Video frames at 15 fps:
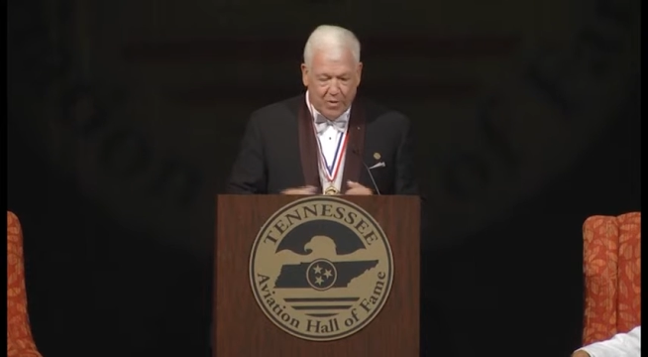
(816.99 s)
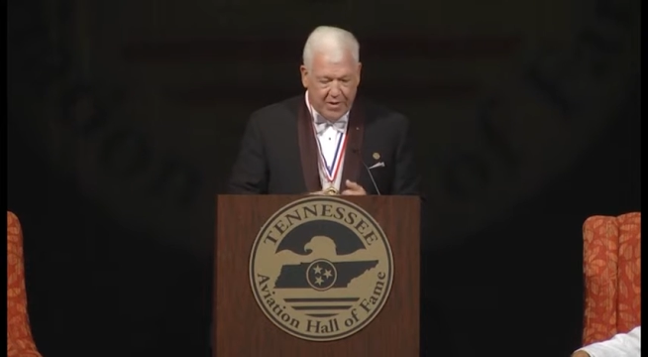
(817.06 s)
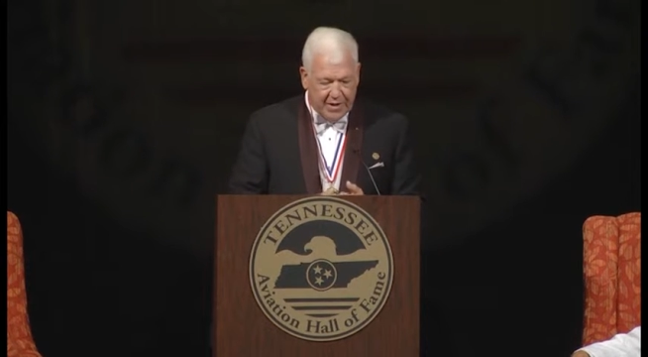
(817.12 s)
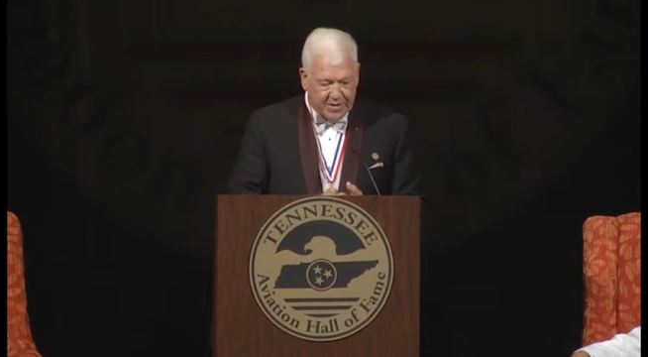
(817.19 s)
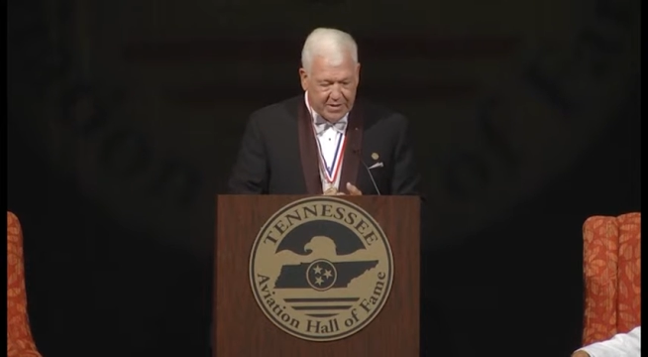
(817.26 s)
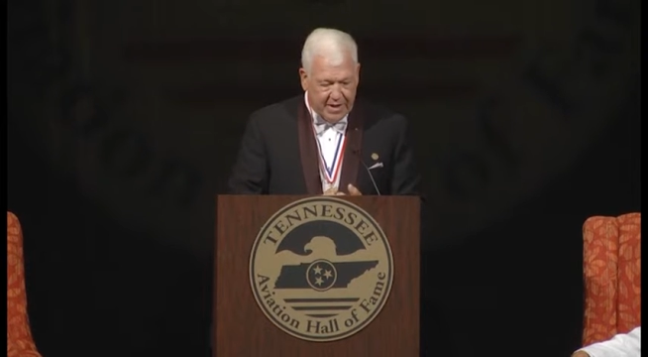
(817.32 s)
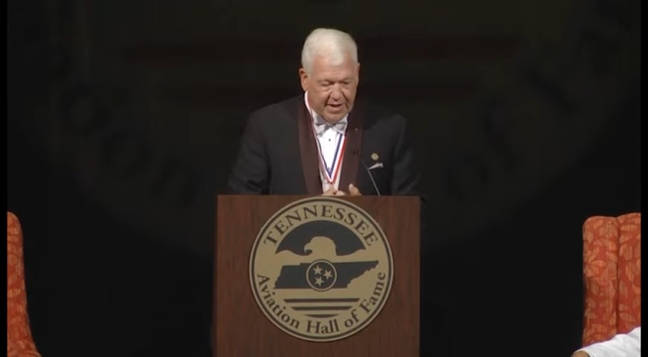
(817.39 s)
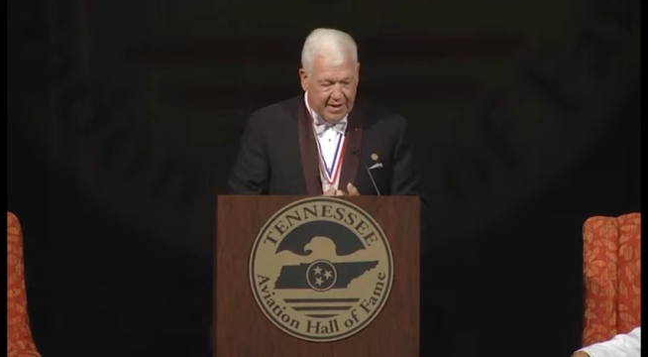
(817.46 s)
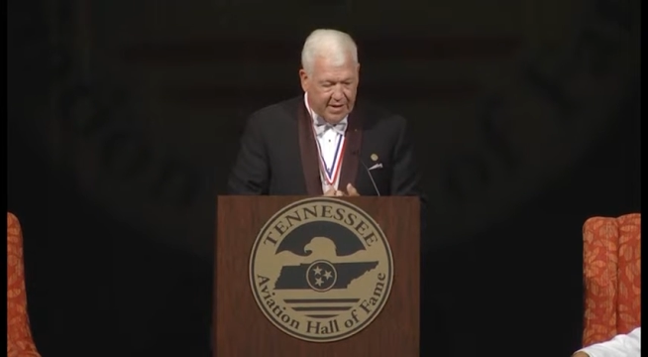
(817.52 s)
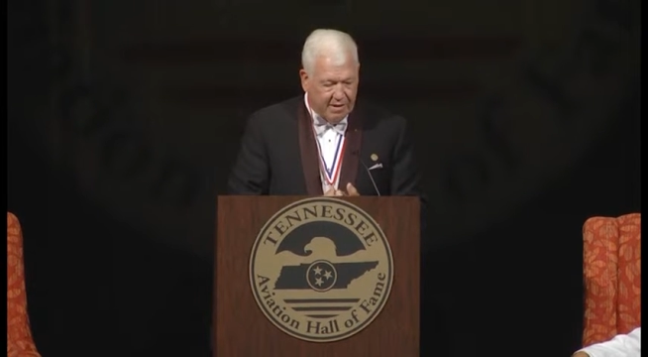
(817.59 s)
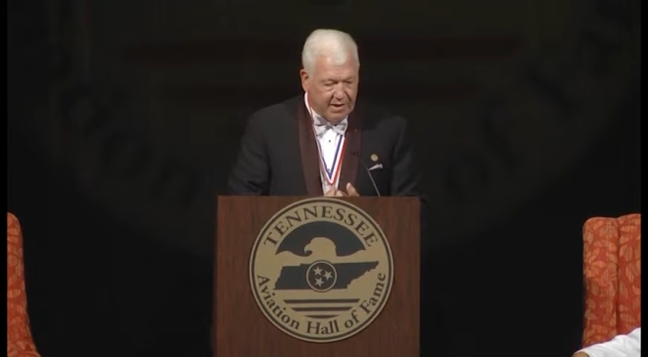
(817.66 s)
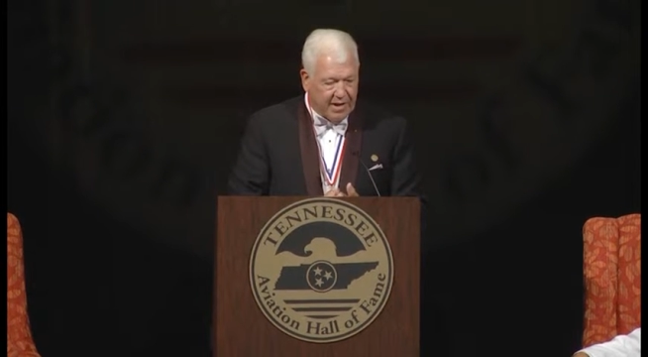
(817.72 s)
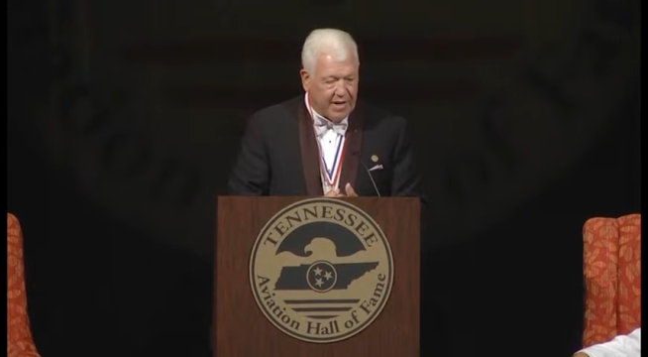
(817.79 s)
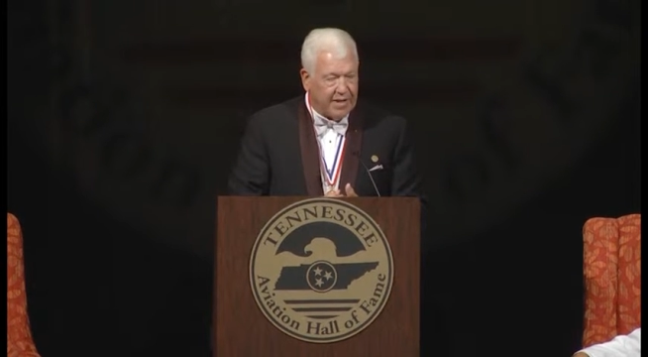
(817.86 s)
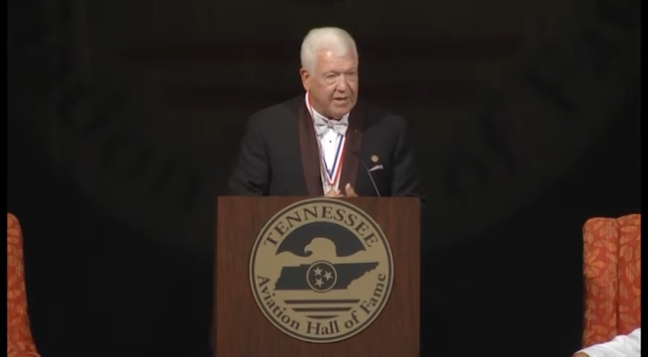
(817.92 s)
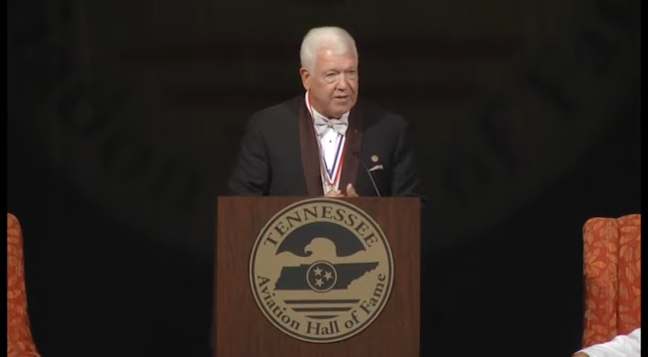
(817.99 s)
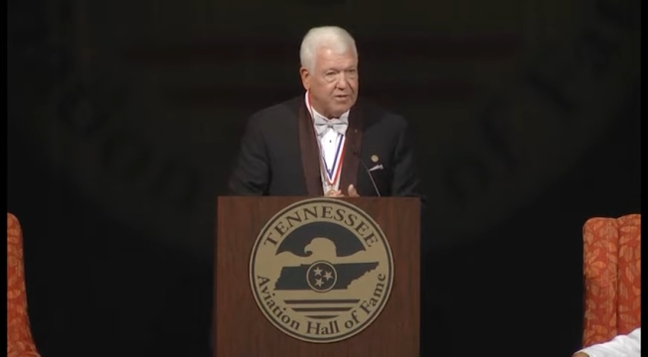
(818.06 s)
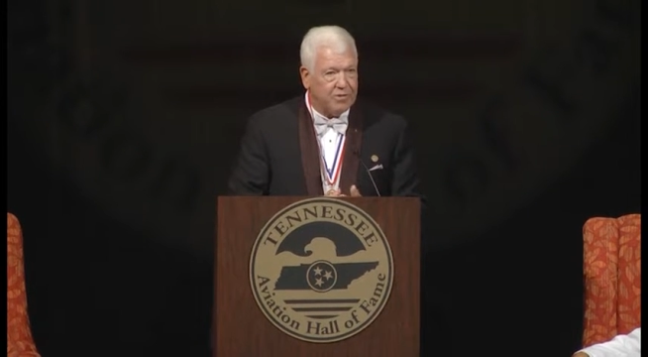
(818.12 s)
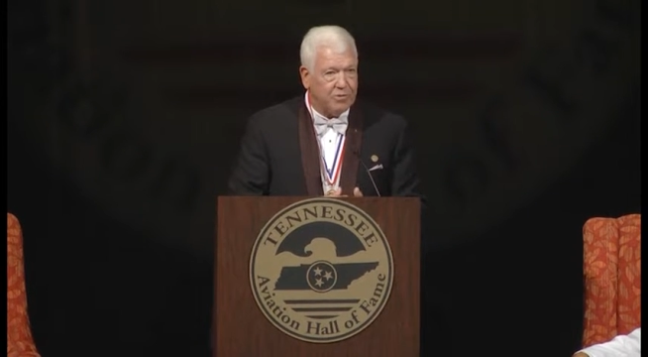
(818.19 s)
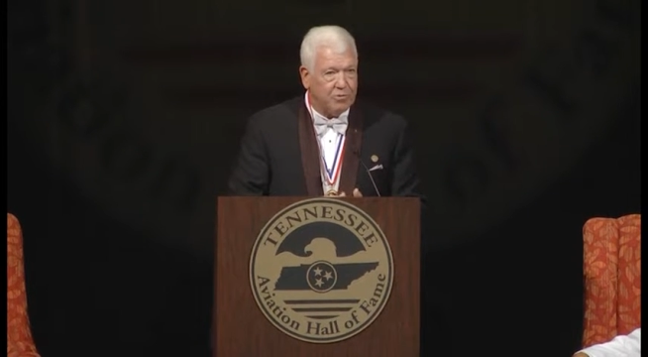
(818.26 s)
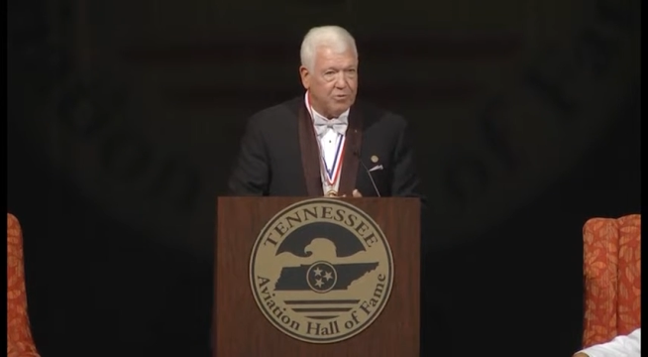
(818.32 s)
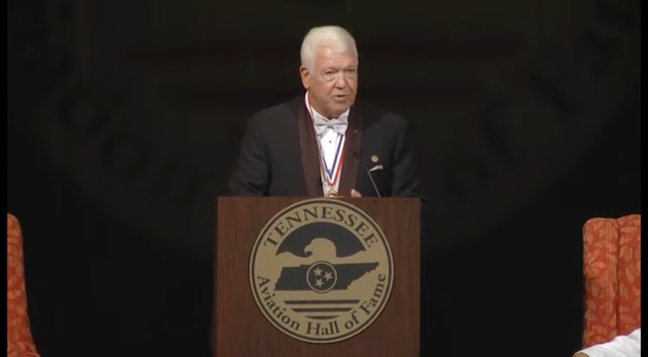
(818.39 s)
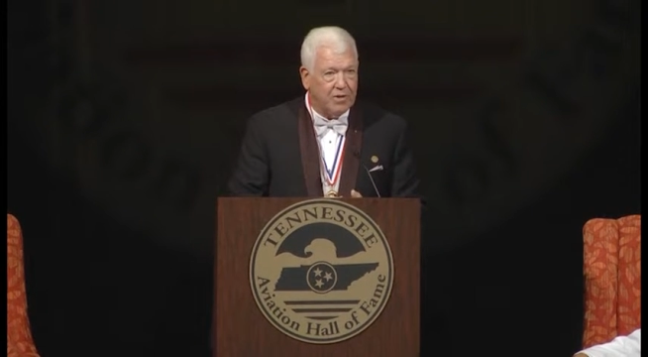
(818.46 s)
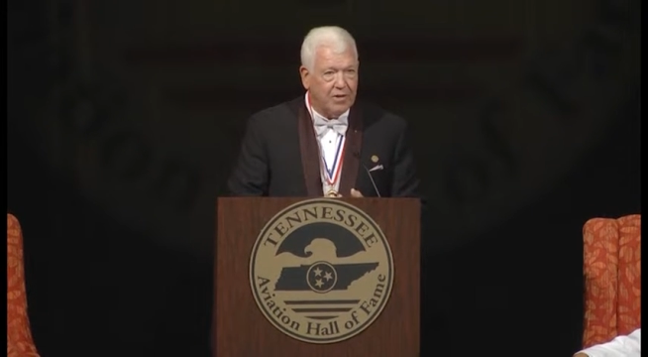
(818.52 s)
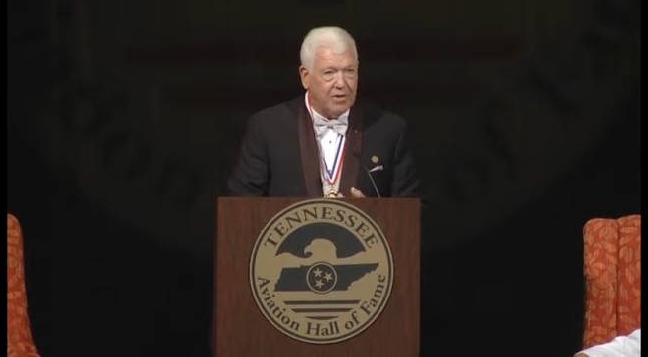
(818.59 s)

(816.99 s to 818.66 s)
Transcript: that's kind of how I got into